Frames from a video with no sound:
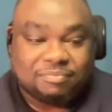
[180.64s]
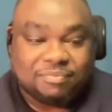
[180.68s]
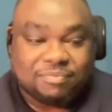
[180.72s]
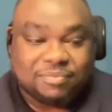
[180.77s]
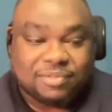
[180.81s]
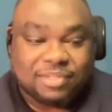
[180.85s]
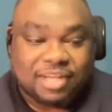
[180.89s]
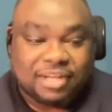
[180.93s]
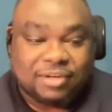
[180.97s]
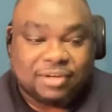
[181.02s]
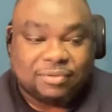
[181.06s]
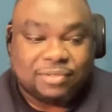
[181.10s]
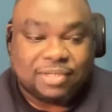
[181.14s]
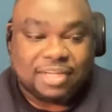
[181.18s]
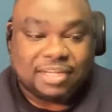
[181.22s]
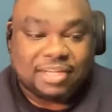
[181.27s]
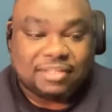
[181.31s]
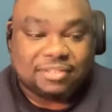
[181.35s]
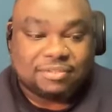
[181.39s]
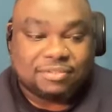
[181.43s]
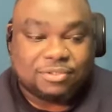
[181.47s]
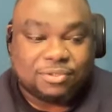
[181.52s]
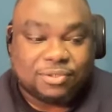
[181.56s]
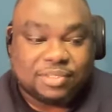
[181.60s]
mm. I don't
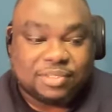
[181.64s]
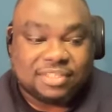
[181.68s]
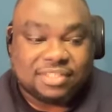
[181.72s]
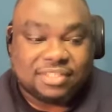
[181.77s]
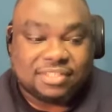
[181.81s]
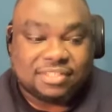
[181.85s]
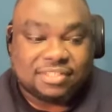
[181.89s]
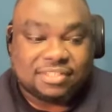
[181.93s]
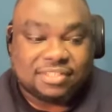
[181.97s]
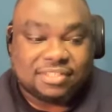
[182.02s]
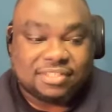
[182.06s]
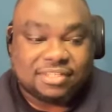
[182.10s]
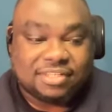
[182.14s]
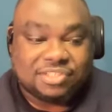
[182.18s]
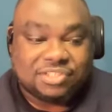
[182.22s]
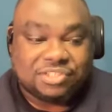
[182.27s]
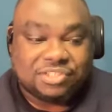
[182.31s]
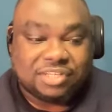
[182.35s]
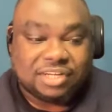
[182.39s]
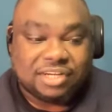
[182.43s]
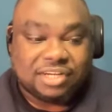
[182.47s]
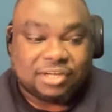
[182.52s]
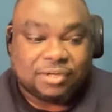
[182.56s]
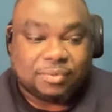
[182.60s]
like doing things in a
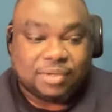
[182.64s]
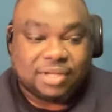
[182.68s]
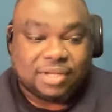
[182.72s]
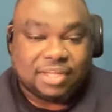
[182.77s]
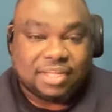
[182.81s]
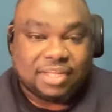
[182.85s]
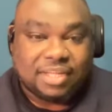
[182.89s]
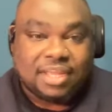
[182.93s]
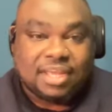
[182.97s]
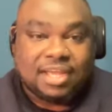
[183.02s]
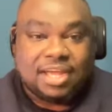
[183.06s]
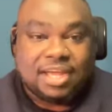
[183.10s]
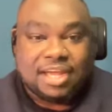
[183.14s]
generic way.